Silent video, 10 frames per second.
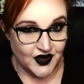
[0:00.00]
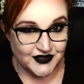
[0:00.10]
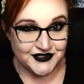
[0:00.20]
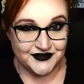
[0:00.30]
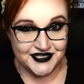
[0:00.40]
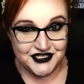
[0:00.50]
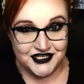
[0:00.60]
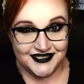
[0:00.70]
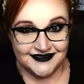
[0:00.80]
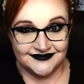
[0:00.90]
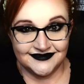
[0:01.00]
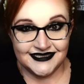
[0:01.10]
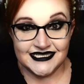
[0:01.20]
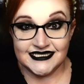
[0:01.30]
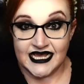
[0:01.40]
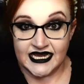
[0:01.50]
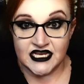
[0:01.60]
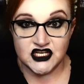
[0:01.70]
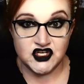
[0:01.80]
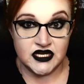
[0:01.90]
Also this year, the
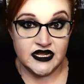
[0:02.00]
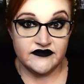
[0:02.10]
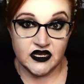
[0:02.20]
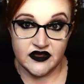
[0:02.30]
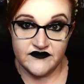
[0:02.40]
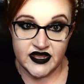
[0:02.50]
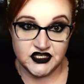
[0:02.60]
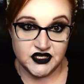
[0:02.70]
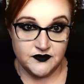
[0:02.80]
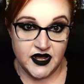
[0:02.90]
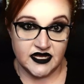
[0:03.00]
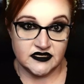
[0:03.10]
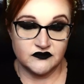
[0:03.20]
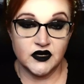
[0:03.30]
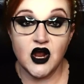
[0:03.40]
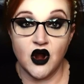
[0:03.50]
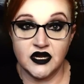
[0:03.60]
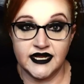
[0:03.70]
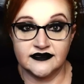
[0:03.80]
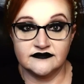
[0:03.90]
second Geneva Convention met
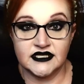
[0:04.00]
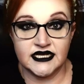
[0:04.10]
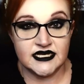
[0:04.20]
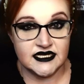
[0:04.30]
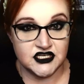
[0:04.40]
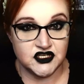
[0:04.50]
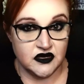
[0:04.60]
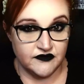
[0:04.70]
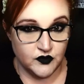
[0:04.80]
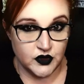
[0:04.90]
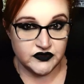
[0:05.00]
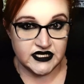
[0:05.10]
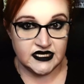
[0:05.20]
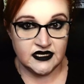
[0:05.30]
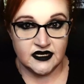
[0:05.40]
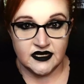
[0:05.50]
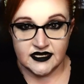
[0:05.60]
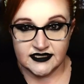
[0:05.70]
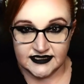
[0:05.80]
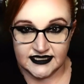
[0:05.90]
regarding the condition of wounded,
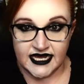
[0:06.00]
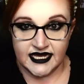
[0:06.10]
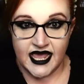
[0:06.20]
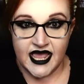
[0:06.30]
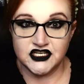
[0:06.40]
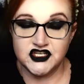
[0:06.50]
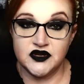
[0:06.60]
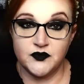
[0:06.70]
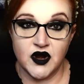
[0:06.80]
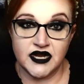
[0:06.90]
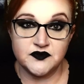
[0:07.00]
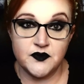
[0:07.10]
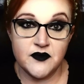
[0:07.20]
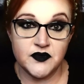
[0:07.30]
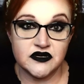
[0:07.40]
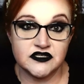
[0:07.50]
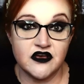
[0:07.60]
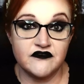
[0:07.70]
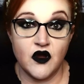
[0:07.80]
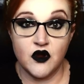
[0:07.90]
sick, and shipwrecked members
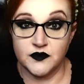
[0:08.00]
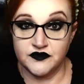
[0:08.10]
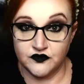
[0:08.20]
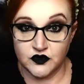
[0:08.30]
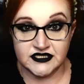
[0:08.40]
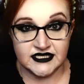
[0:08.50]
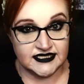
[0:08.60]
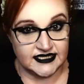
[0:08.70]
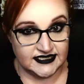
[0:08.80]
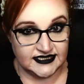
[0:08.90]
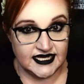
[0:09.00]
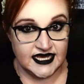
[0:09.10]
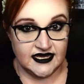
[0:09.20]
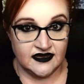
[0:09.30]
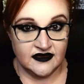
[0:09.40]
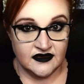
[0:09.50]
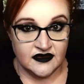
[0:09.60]
of armed forces at sea.